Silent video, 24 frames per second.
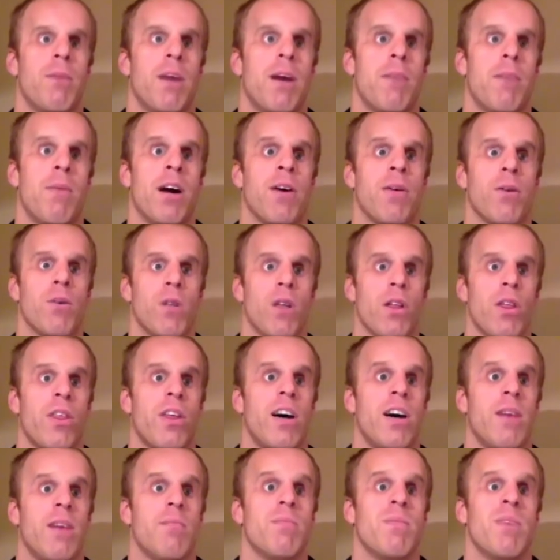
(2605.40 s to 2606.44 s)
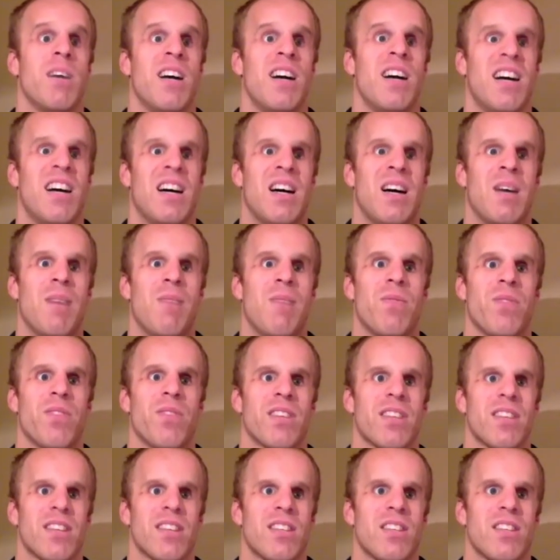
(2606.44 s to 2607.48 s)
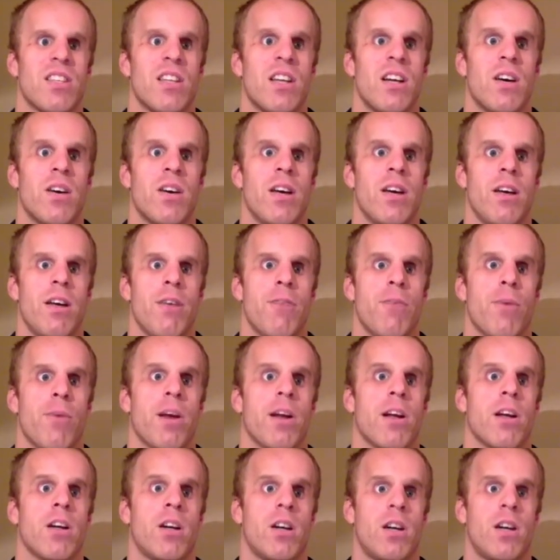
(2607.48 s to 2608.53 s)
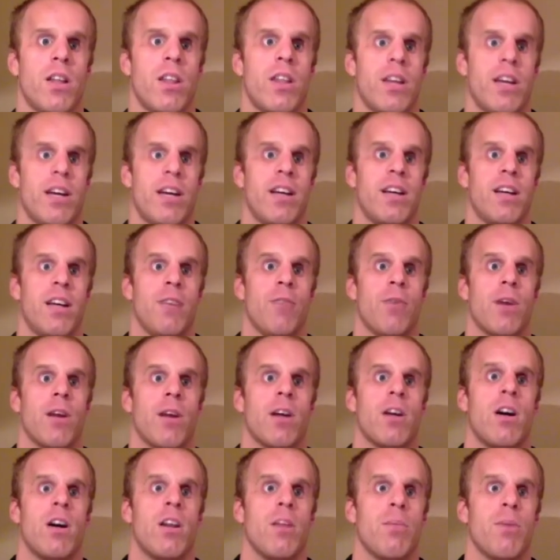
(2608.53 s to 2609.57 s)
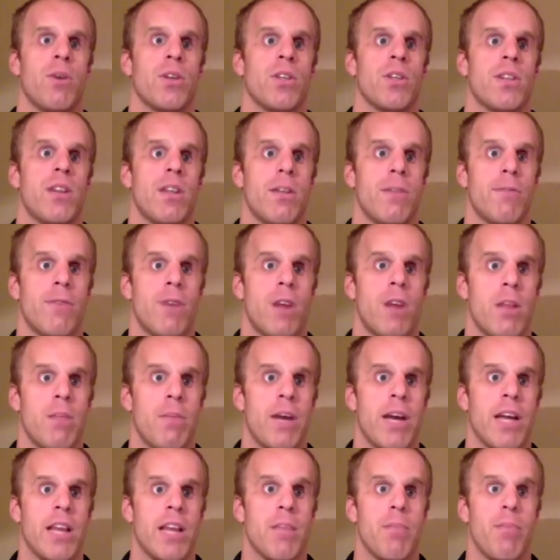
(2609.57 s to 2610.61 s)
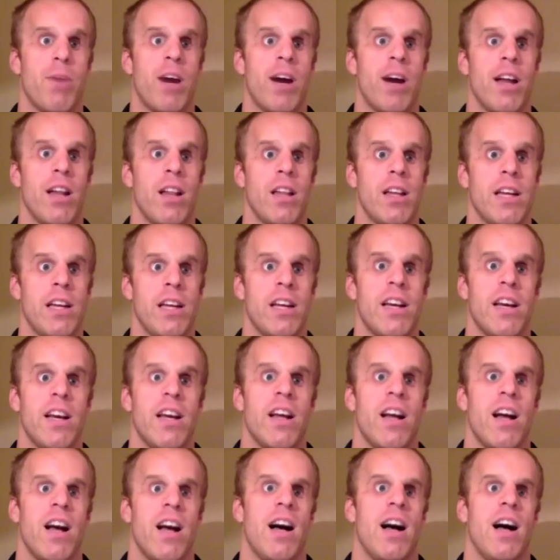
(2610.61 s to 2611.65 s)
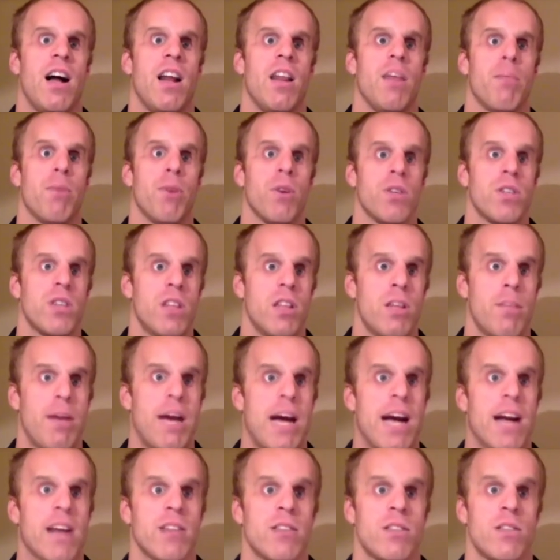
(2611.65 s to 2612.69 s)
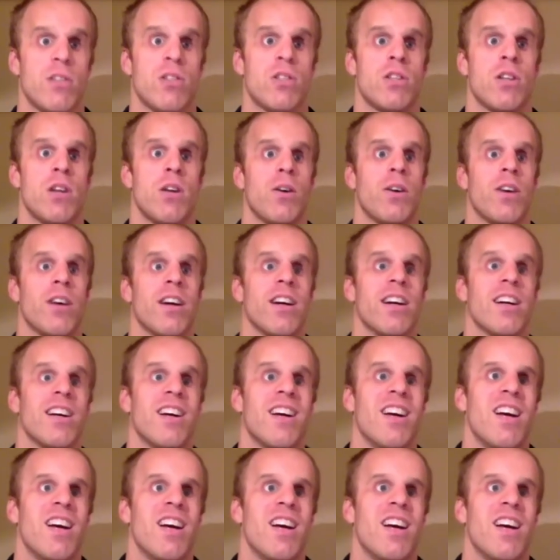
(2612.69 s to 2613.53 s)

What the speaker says: My rule of thumb. If we're gonna call the person on the front of the bike the pilot, the person in the back is the stoker.